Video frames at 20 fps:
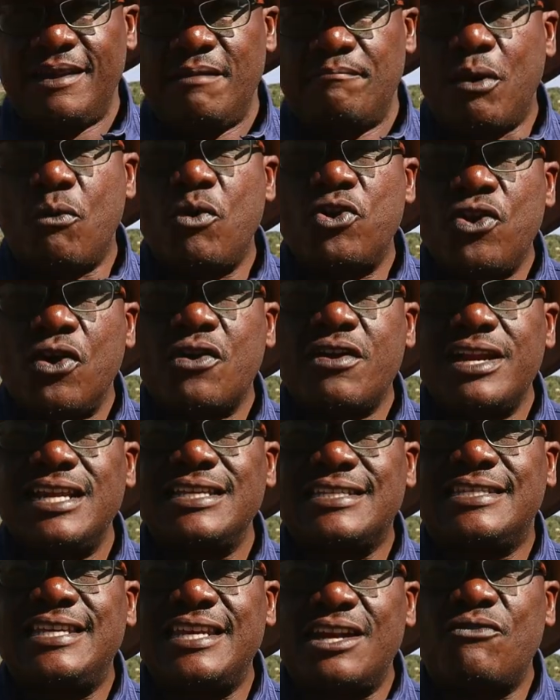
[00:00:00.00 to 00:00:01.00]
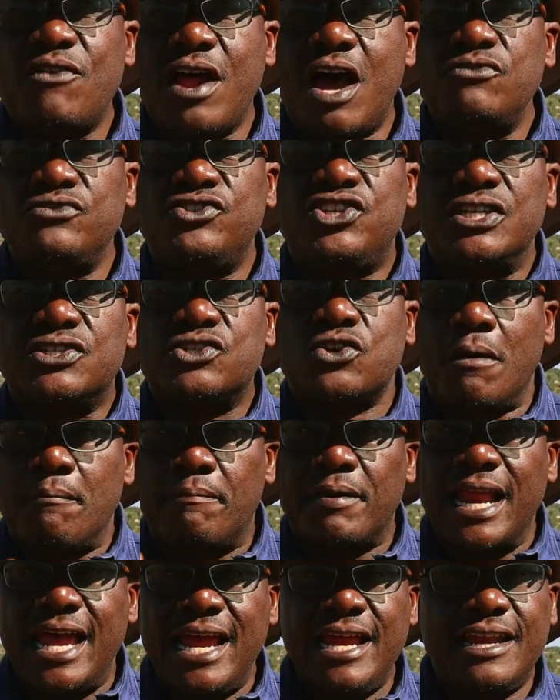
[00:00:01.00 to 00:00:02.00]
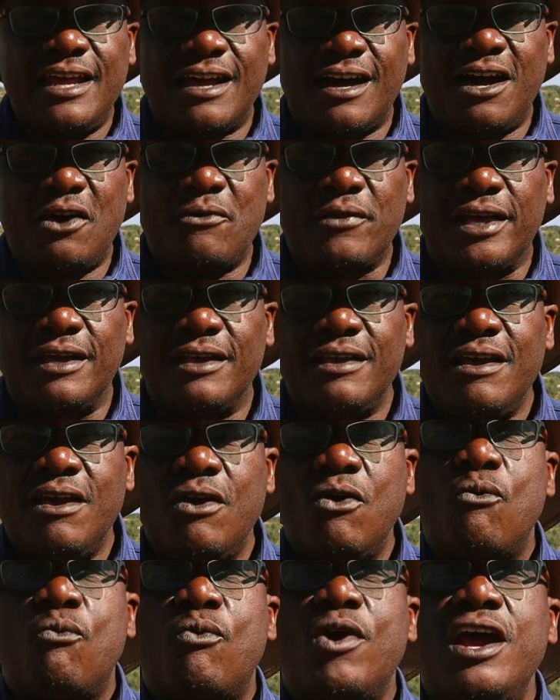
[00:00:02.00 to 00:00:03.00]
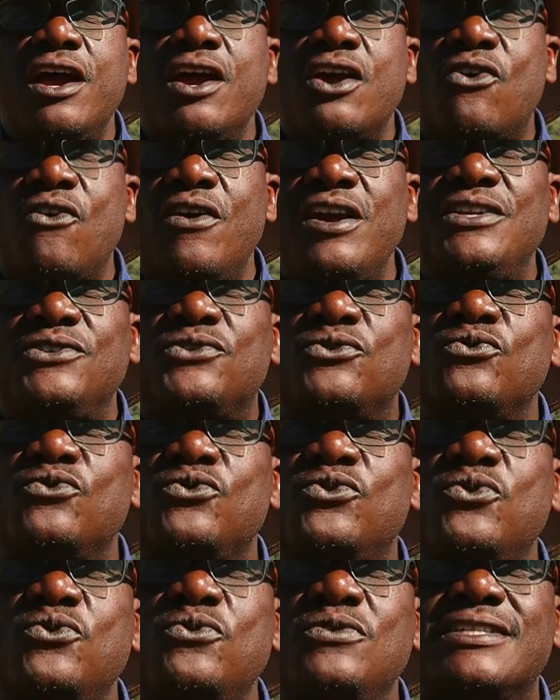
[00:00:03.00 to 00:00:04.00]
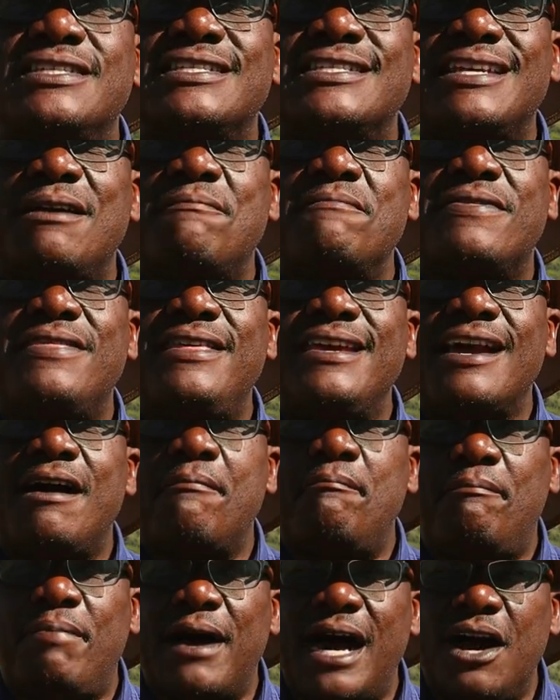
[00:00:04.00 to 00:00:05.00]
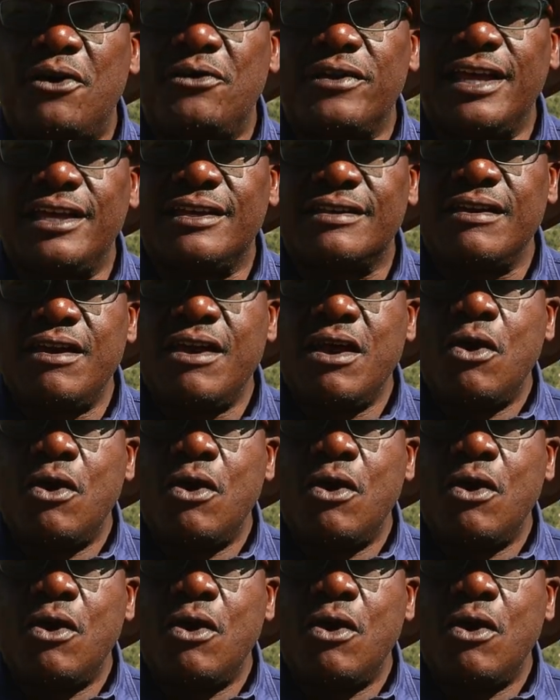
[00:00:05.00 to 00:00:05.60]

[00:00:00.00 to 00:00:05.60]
But we're not going to sit around just complaining, are we? We're going to do something about it.